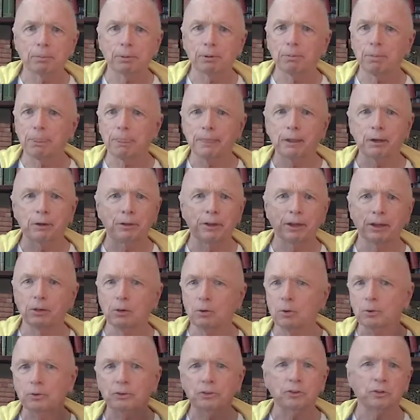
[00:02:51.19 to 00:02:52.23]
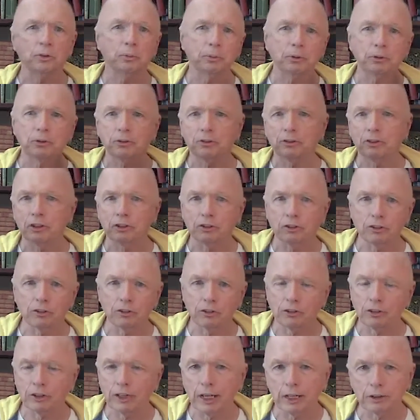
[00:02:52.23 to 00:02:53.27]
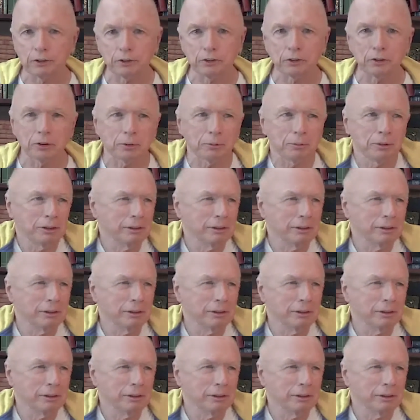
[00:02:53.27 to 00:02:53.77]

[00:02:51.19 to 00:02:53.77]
and that old superstitions attached to them,